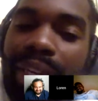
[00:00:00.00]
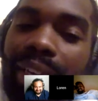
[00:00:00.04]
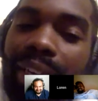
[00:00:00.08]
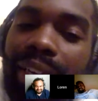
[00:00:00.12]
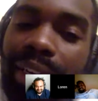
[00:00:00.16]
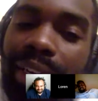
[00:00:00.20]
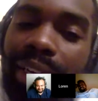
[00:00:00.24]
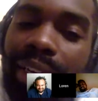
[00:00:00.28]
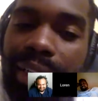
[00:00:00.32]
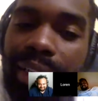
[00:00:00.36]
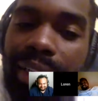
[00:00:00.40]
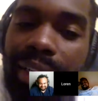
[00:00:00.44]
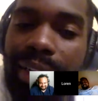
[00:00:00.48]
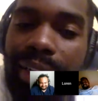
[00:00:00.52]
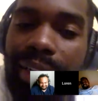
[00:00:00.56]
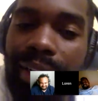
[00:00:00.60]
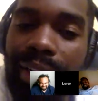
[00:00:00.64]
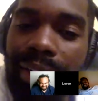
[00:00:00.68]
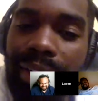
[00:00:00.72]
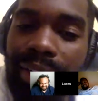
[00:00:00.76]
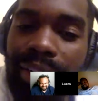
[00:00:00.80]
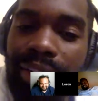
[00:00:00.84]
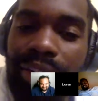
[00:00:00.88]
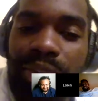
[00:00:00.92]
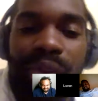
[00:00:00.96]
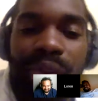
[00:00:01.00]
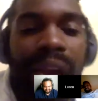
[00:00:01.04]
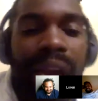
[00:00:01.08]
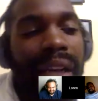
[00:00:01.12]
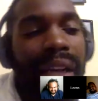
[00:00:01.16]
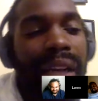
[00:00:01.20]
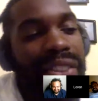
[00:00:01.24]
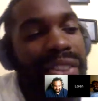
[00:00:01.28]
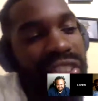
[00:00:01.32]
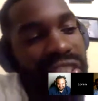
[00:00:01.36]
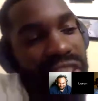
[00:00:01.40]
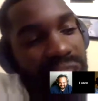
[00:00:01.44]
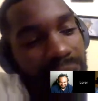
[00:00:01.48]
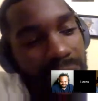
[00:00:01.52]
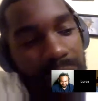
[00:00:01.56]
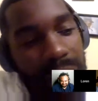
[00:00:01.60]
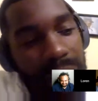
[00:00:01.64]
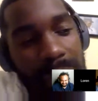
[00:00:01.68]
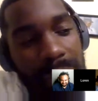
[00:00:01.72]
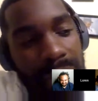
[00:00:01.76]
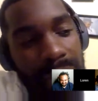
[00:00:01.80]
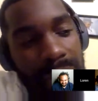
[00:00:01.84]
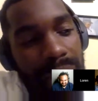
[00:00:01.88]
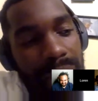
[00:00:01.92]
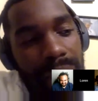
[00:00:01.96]
good now. You got the
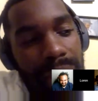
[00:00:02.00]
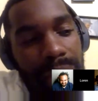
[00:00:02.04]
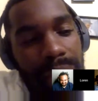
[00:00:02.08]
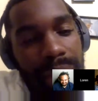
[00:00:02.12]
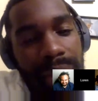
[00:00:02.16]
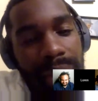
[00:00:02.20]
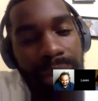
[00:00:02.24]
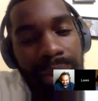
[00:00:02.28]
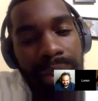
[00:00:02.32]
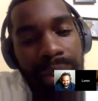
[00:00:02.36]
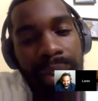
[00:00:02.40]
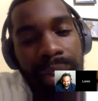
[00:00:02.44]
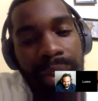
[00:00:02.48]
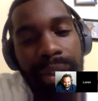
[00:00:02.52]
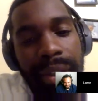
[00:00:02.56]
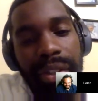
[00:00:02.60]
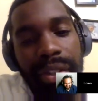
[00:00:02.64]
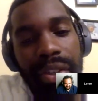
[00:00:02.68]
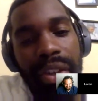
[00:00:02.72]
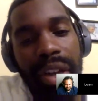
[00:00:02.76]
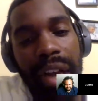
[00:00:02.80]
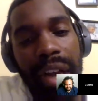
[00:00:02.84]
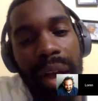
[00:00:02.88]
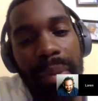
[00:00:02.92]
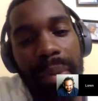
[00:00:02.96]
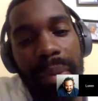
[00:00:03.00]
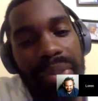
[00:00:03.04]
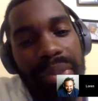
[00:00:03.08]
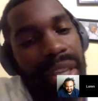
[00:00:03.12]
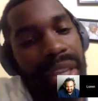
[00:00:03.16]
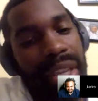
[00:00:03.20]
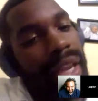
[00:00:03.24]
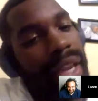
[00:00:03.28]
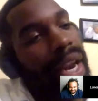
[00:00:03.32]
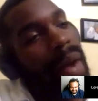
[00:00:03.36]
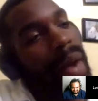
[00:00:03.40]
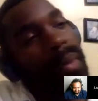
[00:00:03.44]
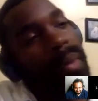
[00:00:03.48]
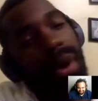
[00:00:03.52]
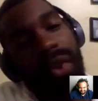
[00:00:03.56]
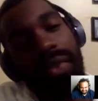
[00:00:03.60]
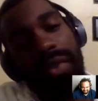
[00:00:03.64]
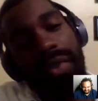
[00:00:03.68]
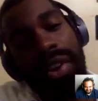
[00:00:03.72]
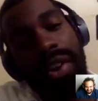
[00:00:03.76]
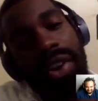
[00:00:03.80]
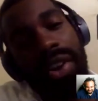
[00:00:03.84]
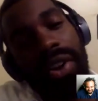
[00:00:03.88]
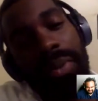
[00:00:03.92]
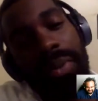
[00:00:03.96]
JBL. You know what I'm saying? I'm
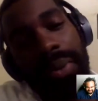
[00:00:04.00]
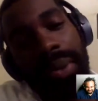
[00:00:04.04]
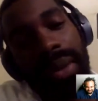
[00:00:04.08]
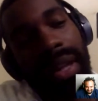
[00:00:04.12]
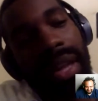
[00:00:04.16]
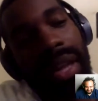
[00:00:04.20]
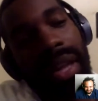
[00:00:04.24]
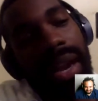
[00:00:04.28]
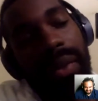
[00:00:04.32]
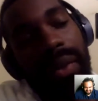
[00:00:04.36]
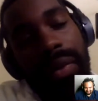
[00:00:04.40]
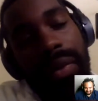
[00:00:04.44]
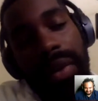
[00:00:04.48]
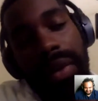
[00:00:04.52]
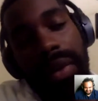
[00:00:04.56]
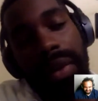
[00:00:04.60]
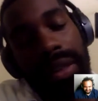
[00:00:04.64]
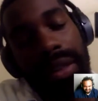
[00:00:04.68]
over here playing